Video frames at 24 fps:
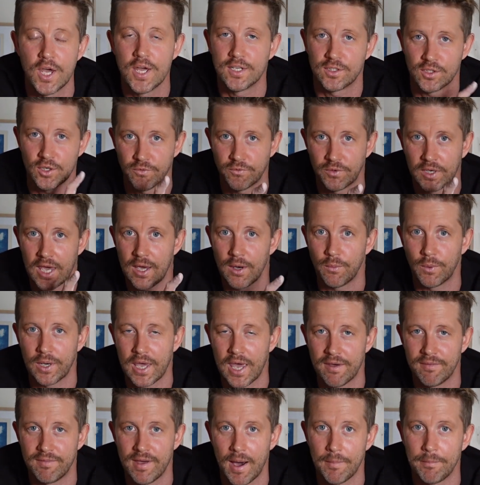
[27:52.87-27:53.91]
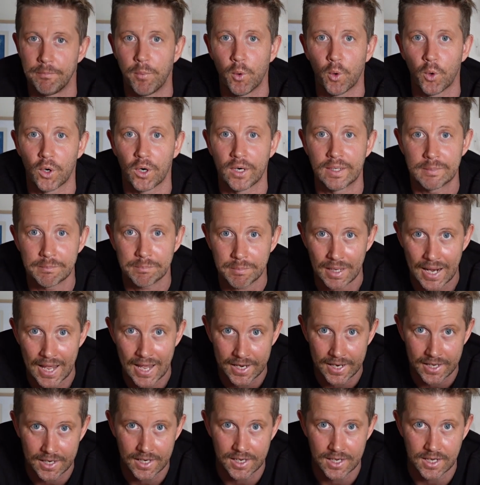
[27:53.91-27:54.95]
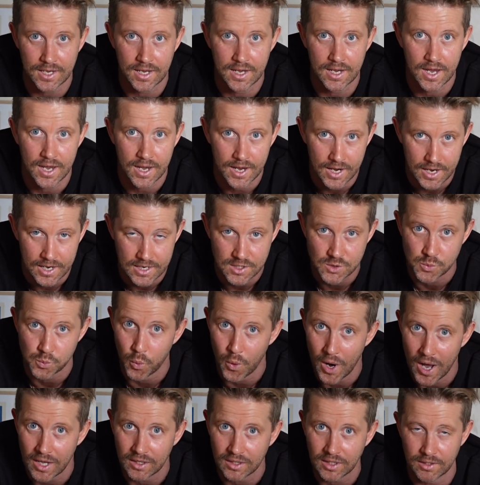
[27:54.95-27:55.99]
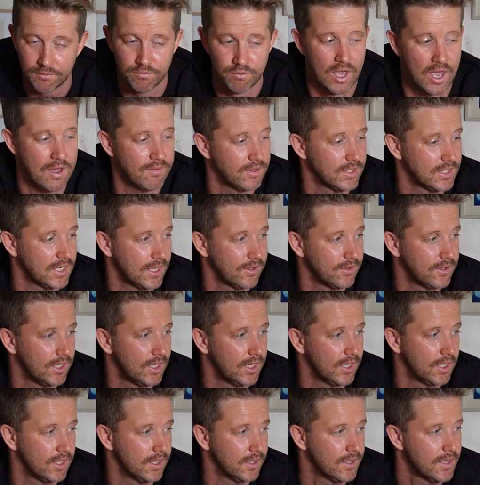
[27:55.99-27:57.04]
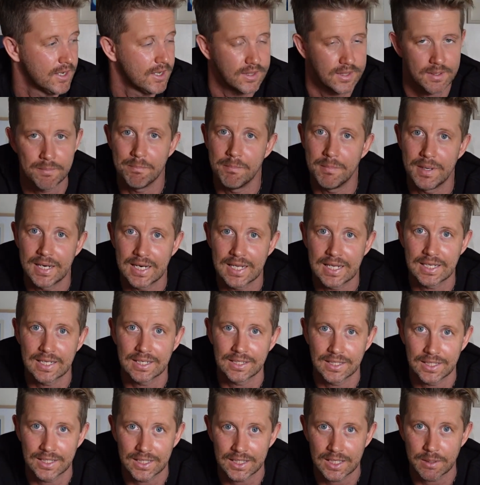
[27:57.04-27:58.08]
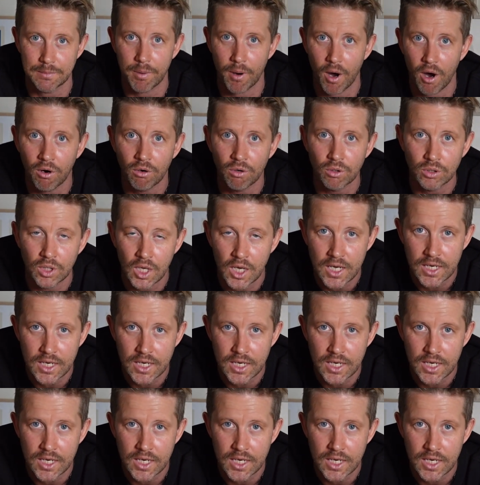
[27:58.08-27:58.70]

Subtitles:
Don't forget, we have our boring platter as well. If you haven't done the mini Lilly bowl,